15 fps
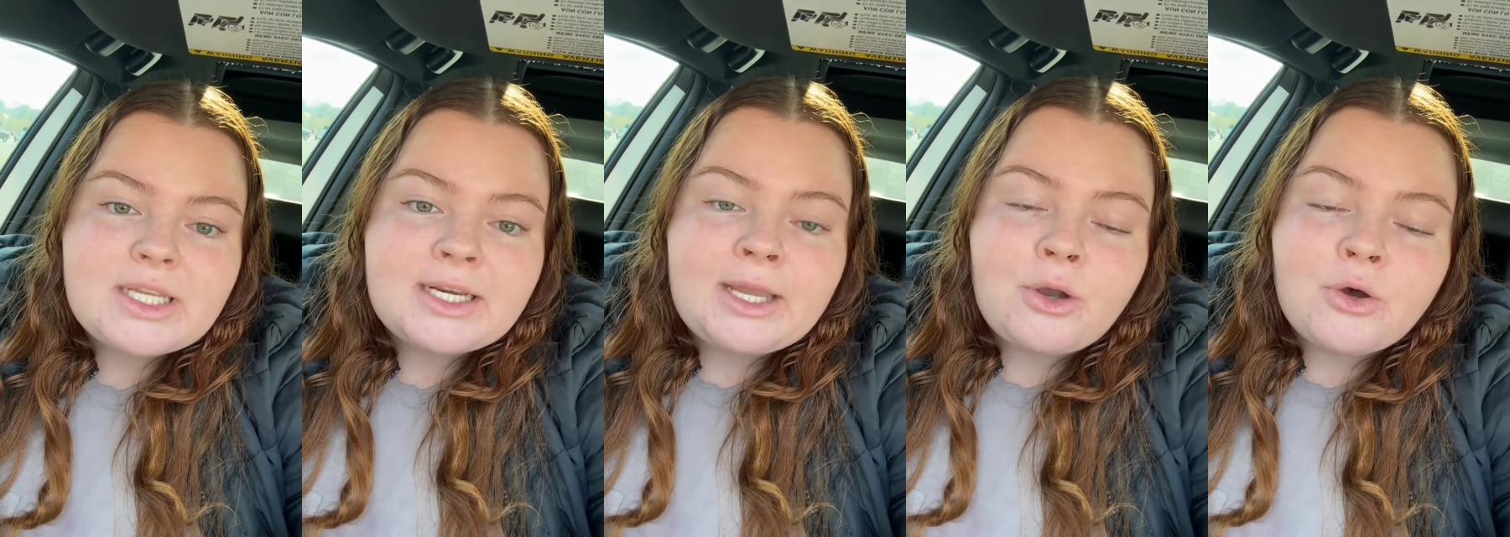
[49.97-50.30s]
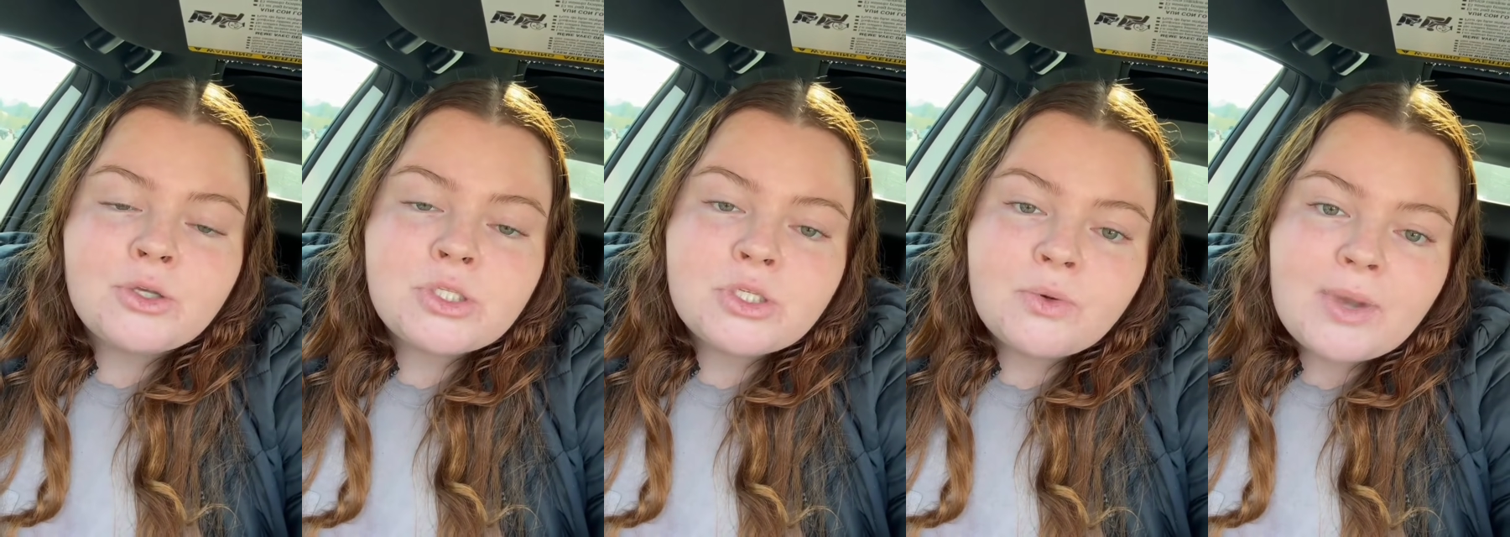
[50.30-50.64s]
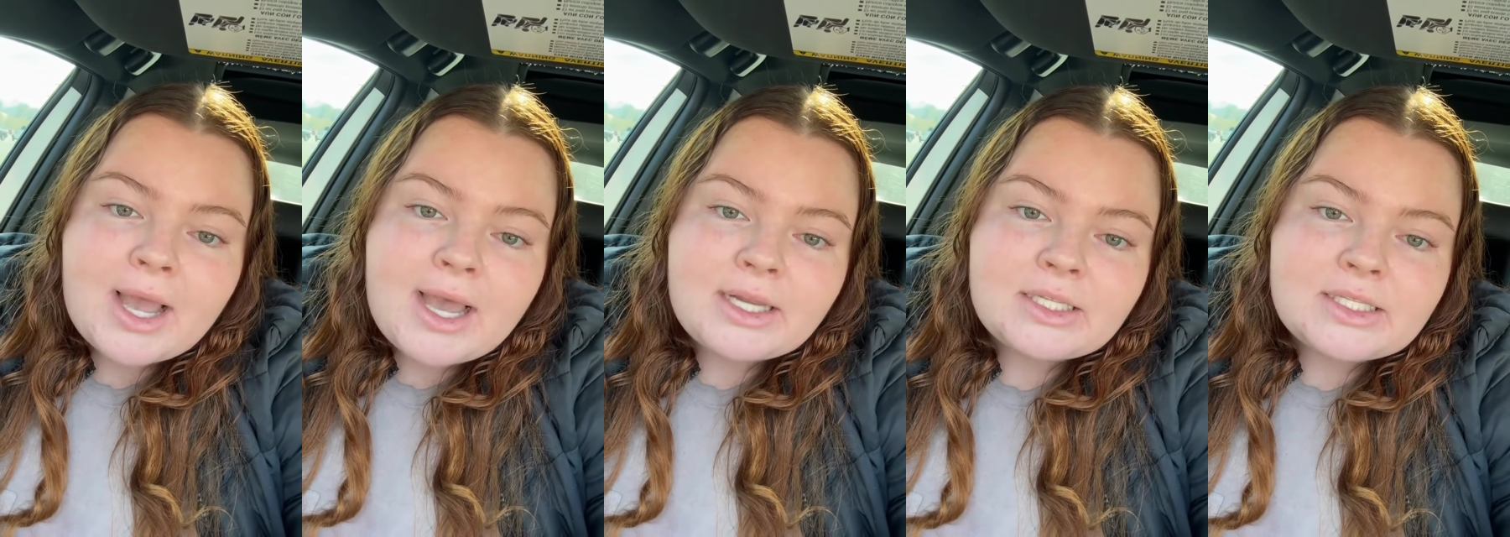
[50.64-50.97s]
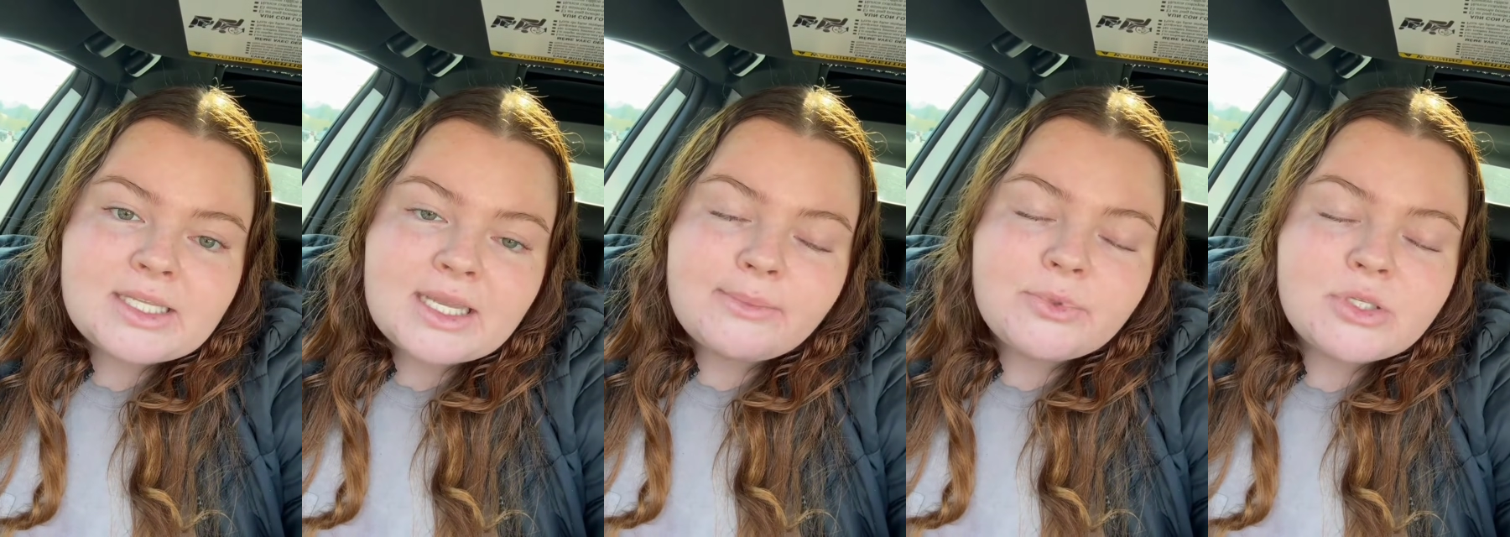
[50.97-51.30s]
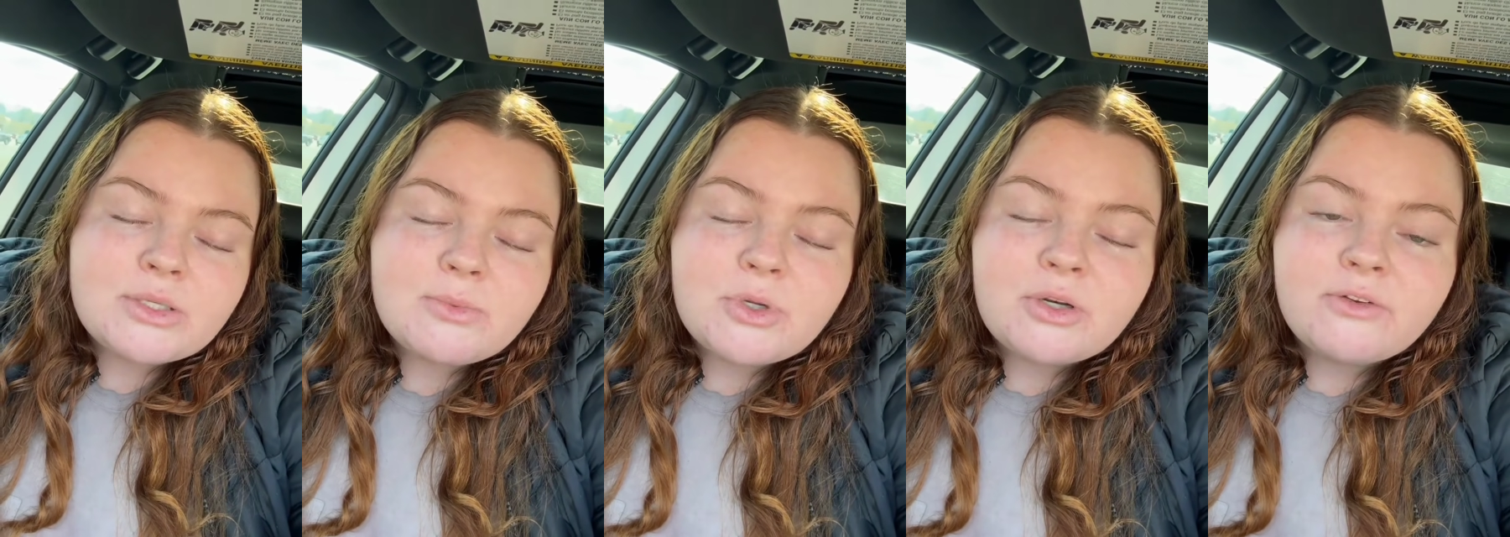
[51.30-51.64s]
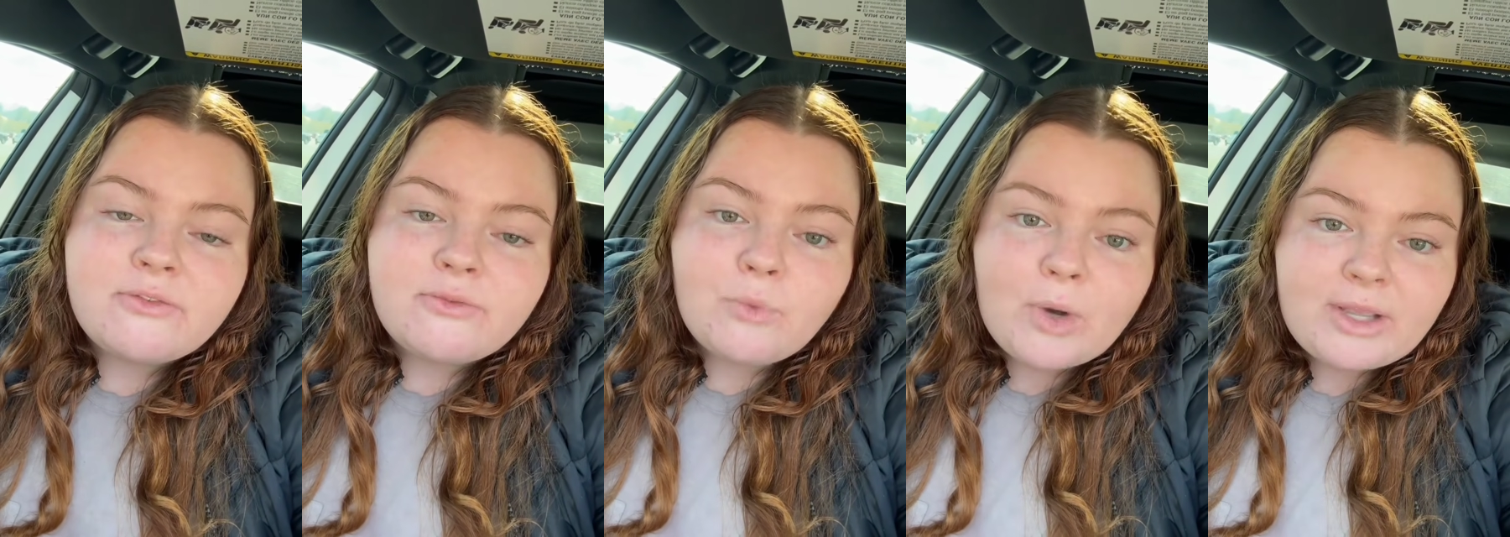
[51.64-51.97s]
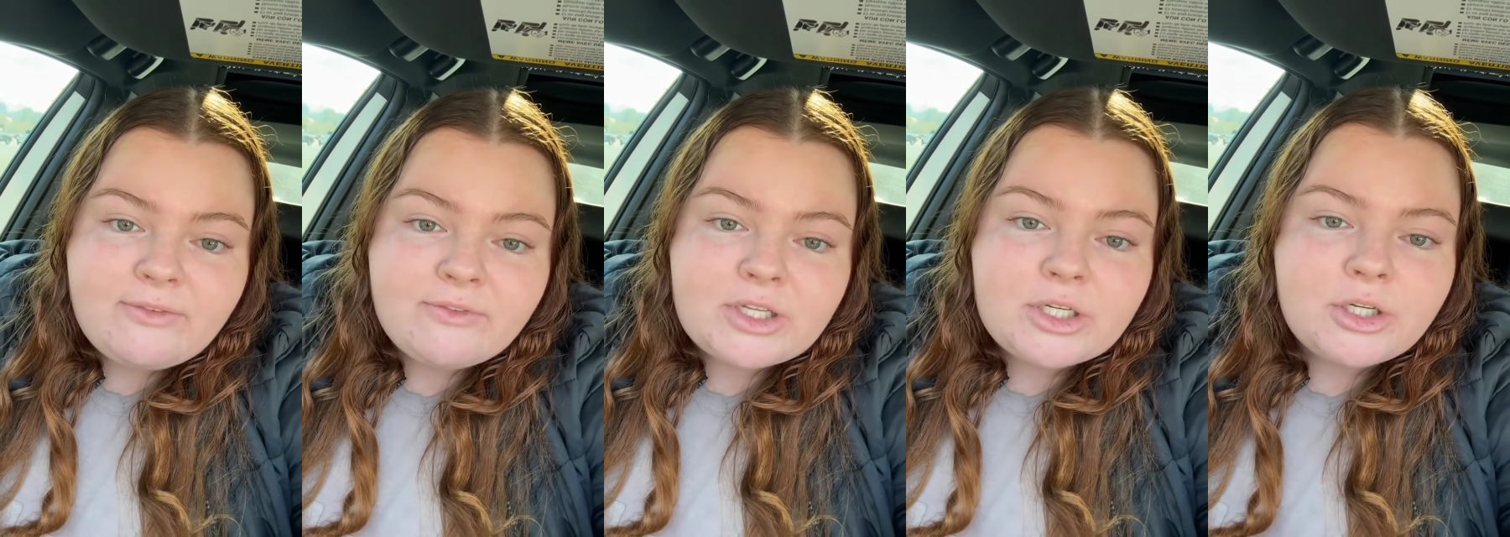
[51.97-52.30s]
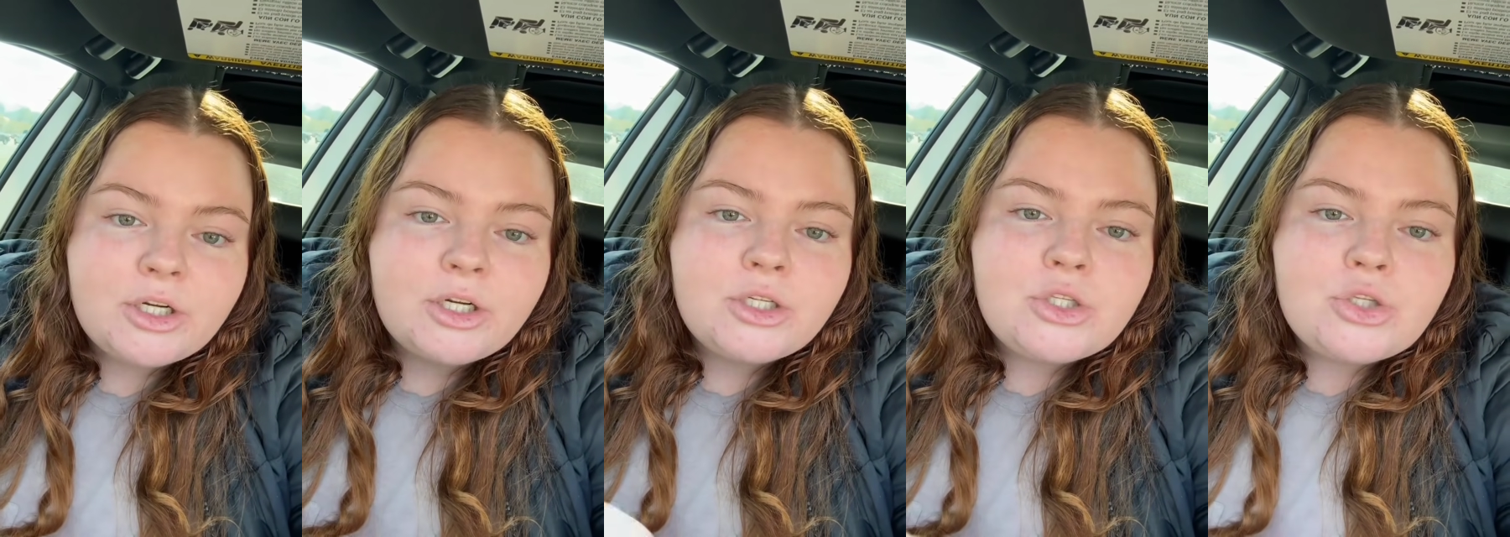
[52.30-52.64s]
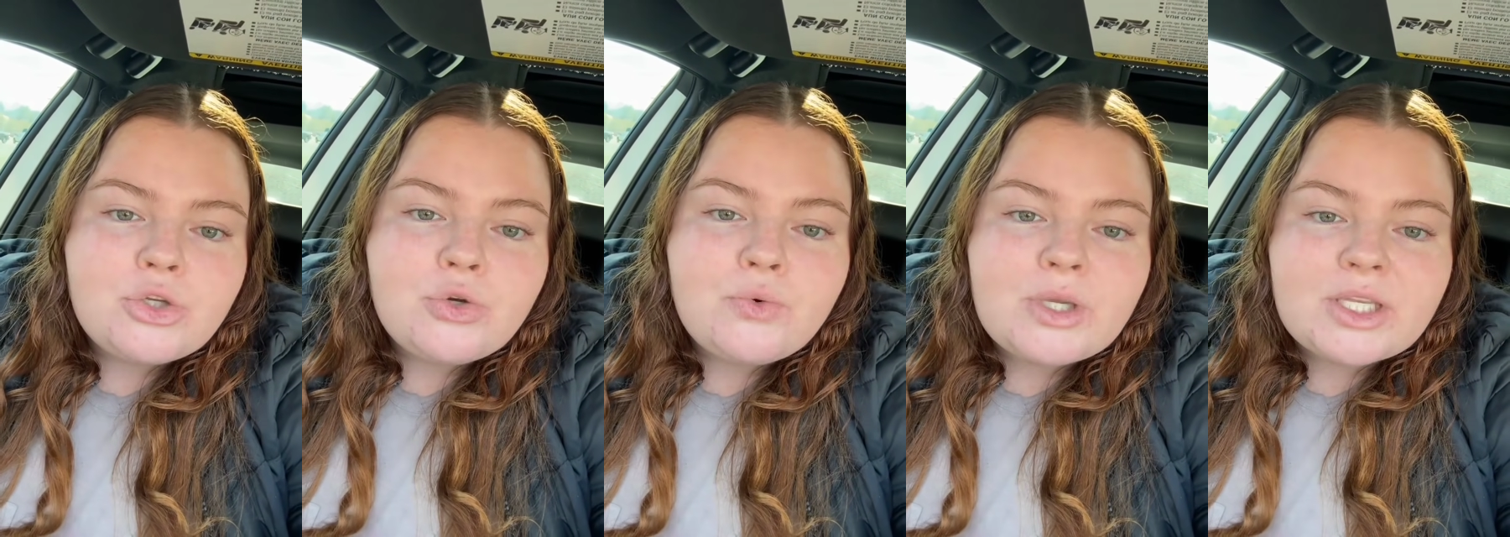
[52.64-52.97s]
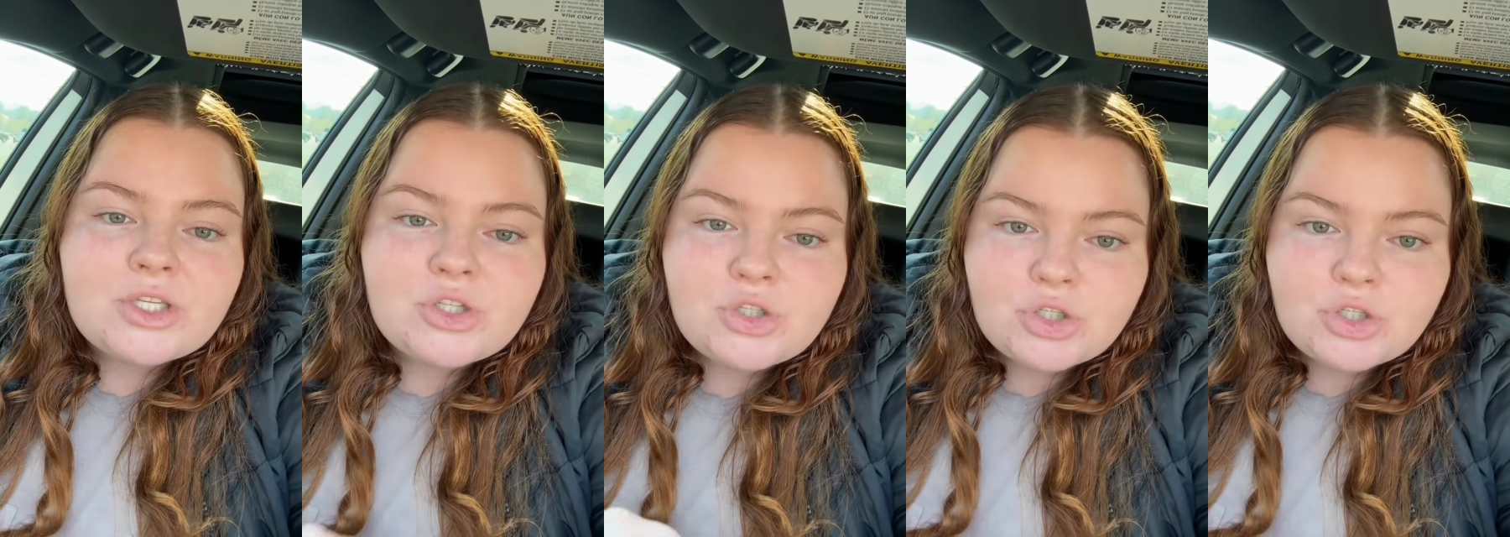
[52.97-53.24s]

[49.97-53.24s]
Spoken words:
and I also add a tablespoon of white vinegar to each